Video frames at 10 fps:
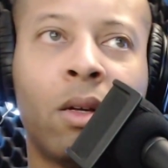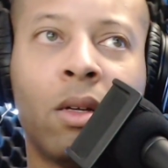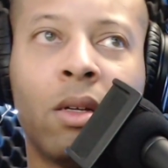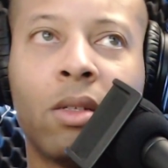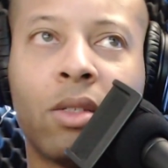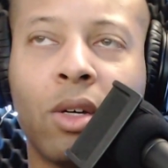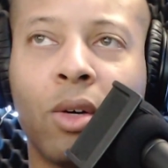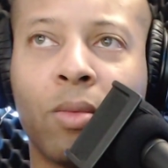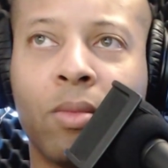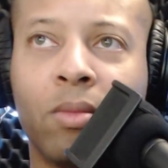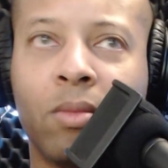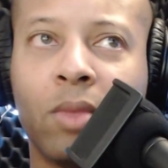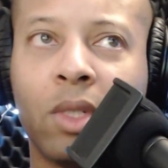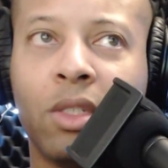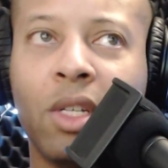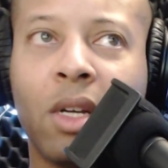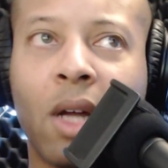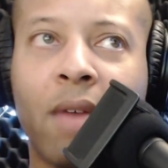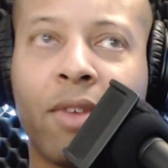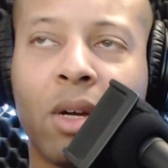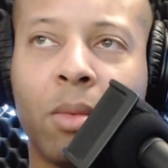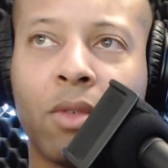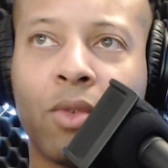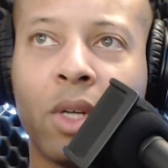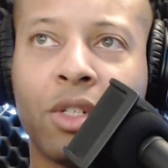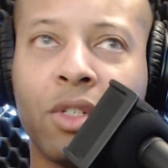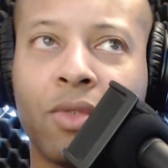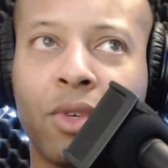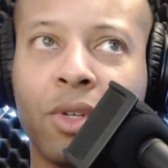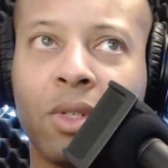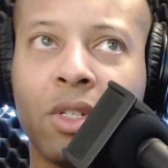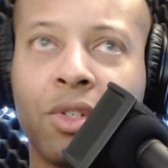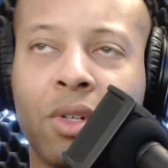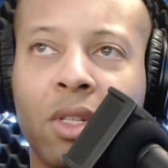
So, Gina, I have a couple of questions for you since you're in the